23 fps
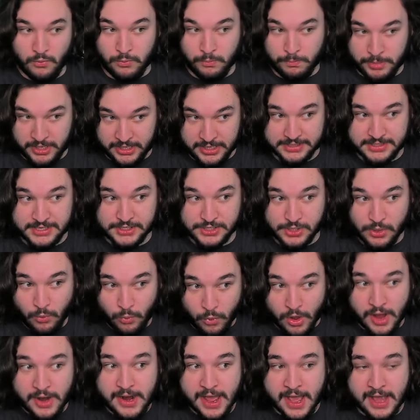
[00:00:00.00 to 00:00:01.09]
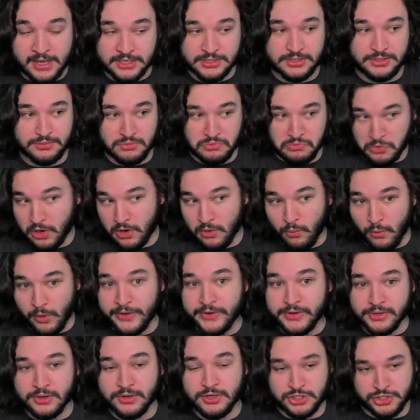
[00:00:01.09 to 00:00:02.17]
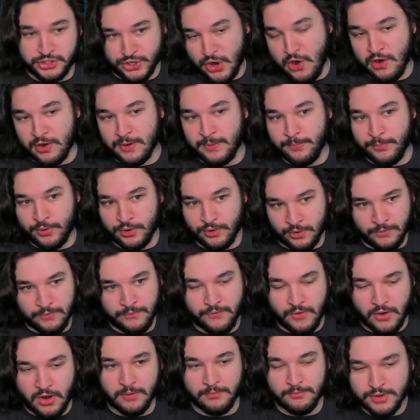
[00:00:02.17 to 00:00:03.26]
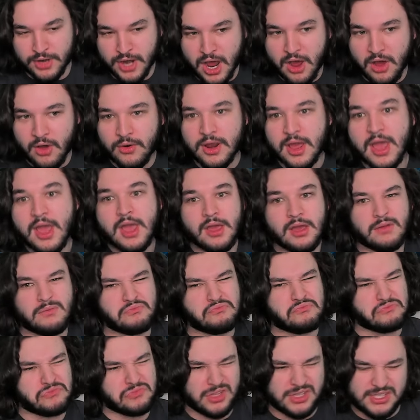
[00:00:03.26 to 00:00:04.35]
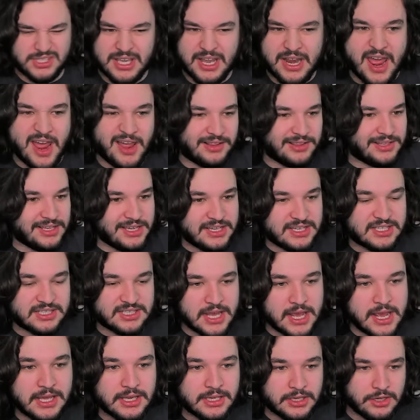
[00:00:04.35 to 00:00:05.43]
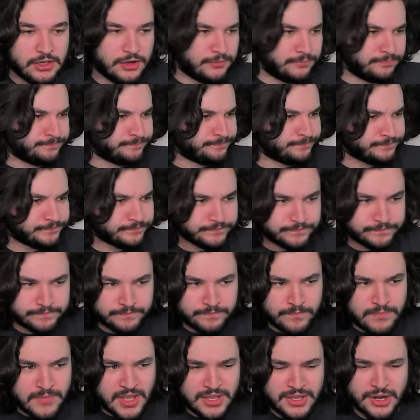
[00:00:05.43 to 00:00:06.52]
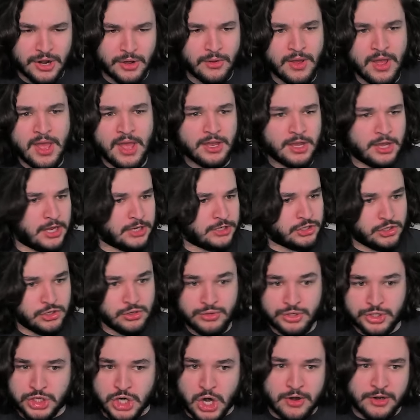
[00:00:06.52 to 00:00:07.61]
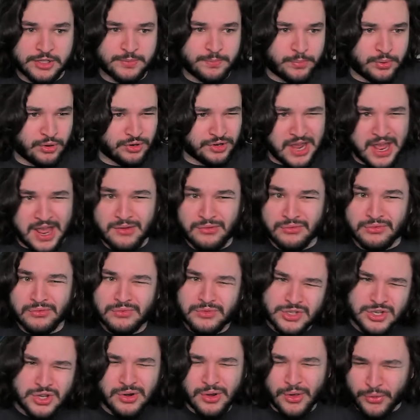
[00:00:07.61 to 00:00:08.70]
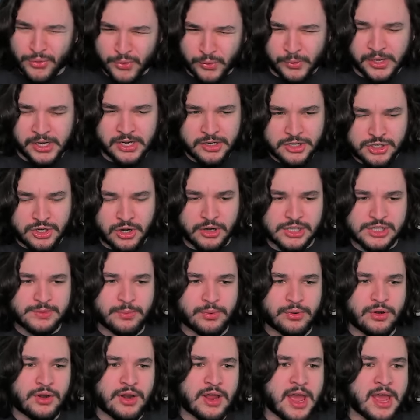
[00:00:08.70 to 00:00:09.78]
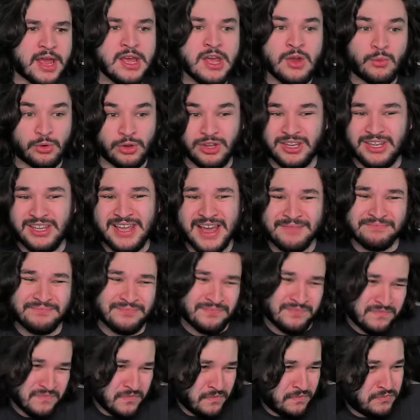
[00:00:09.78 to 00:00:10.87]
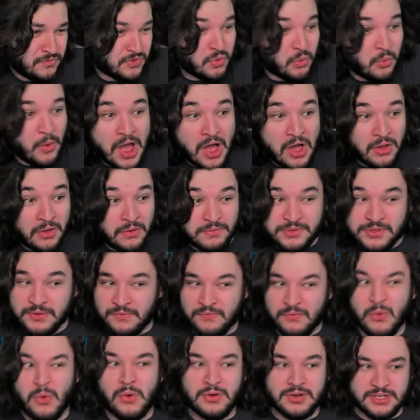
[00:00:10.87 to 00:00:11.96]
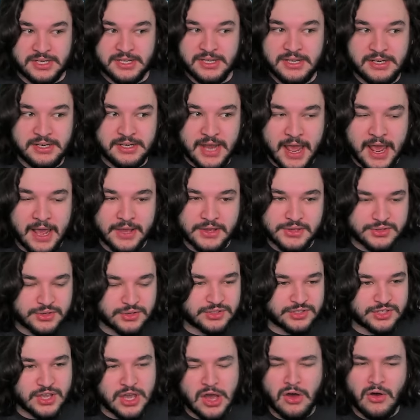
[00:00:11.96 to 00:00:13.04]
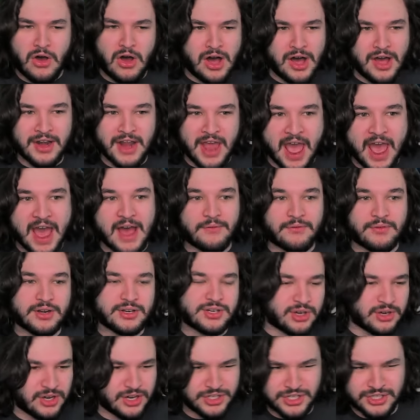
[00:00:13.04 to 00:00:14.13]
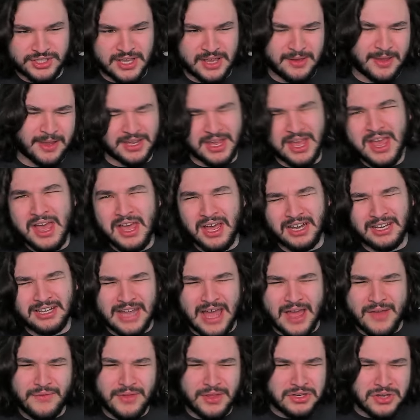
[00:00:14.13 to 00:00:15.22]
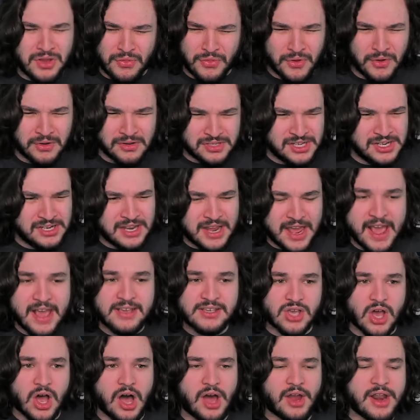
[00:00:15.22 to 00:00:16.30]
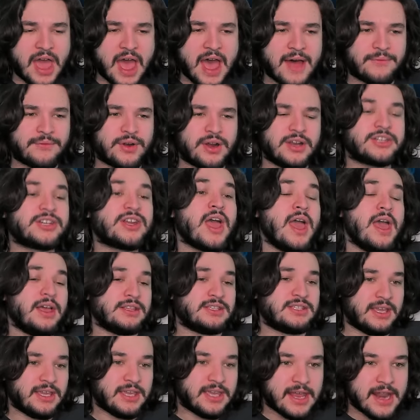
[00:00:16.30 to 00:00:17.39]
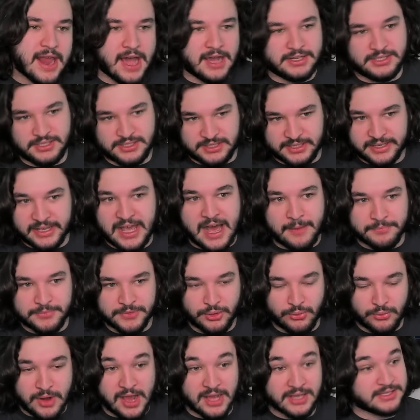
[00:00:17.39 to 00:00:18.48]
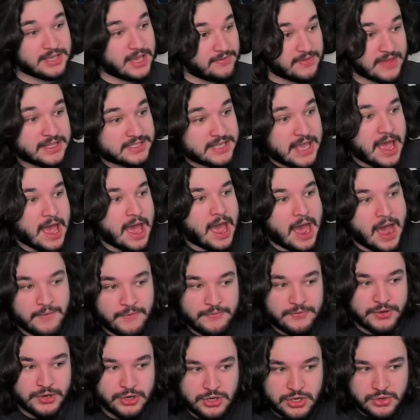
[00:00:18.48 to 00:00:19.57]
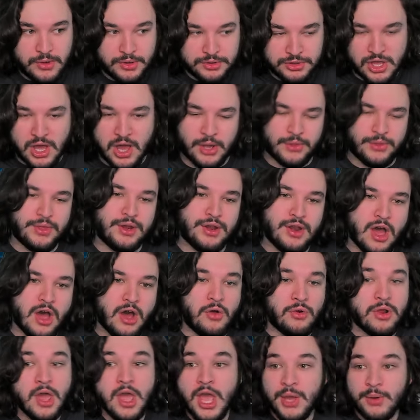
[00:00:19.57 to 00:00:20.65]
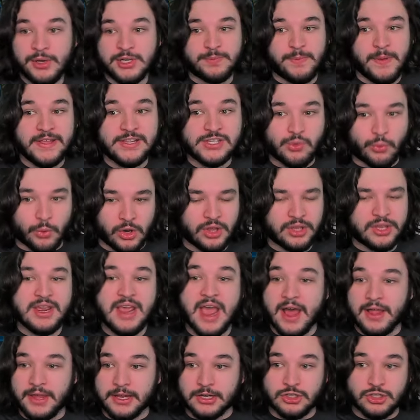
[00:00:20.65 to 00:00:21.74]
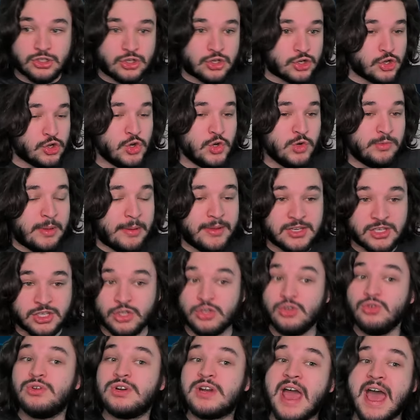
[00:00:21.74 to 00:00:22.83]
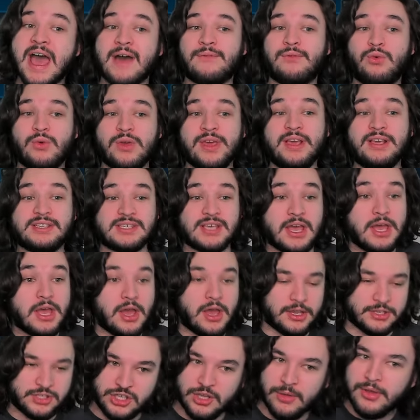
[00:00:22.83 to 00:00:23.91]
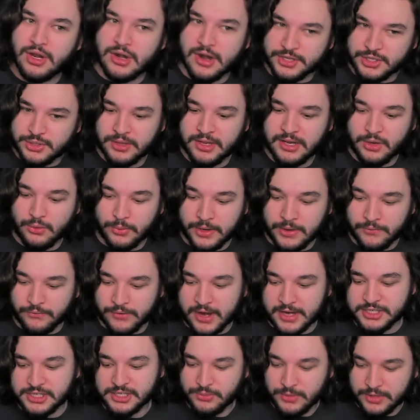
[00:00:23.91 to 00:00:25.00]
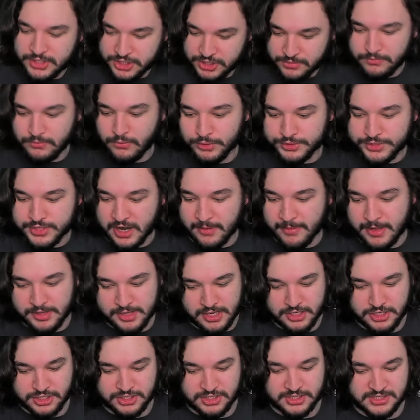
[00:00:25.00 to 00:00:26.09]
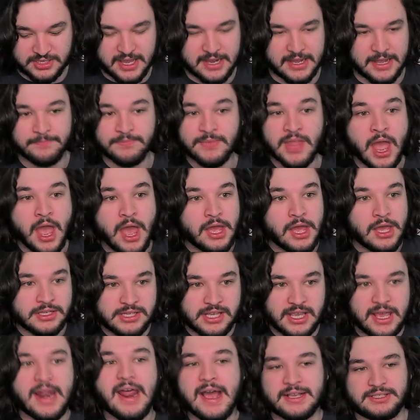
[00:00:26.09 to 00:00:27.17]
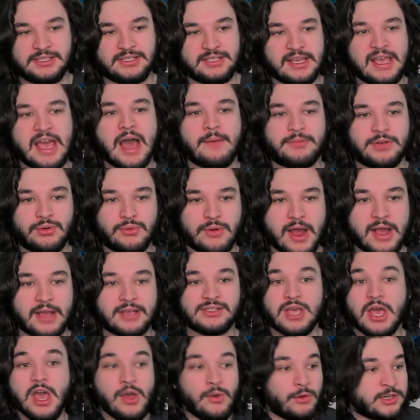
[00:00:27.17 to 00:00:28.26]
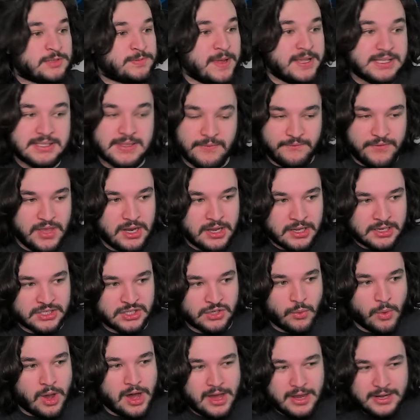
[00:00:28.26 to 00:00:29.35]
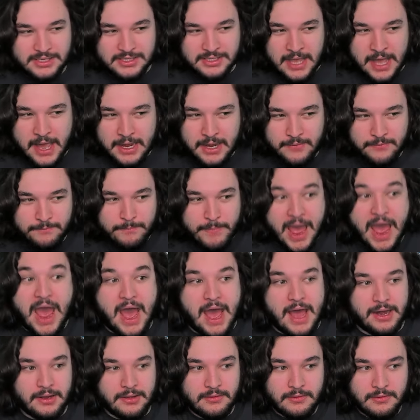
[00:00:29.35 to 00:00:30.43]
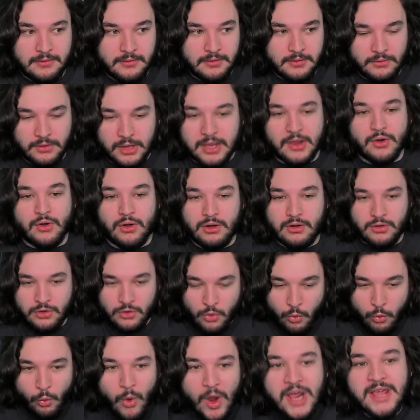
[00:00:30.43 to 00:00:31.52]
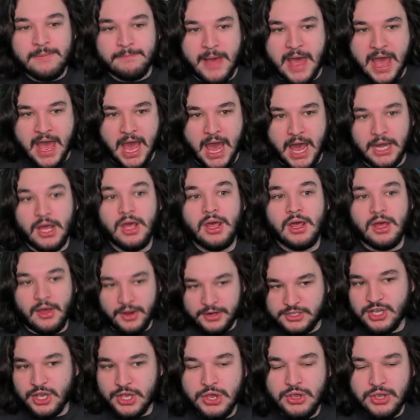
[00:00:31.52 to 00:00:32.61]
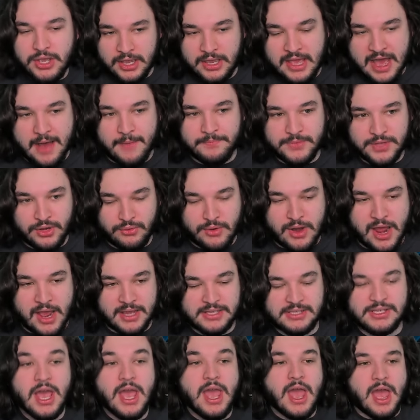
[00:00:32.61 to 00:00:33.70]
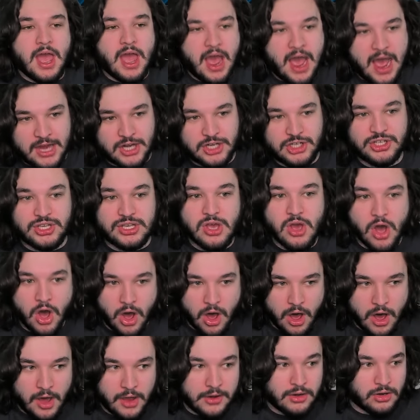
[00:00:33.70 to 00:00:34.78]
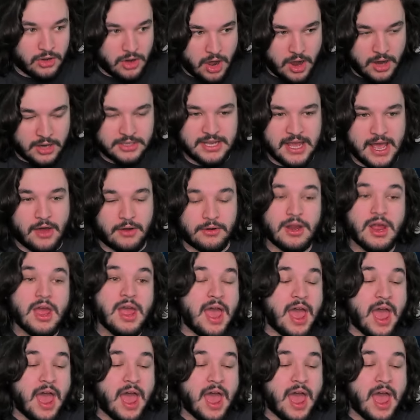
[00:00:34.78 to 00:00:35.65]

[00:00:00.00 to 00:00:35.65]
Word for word: because he's a one X or one shard per farm node, it's going to at least take you, you know, uh, two shards per day, two to three shards per day. We're looking at twelve to fourteen days or so on average, or I should say like eleven to thirteen days on average to get access to Captain Rex. And that's after you unlock the node, which means we're looking at like two, maybe two and a half weeks, assuming you're not doing any refreshes, which we'll talk about in just a second, to get access to Captain Rex, which means the Phoenix squad is kind of bad, like quite bad, until you get Captain Rex actually on lockdown.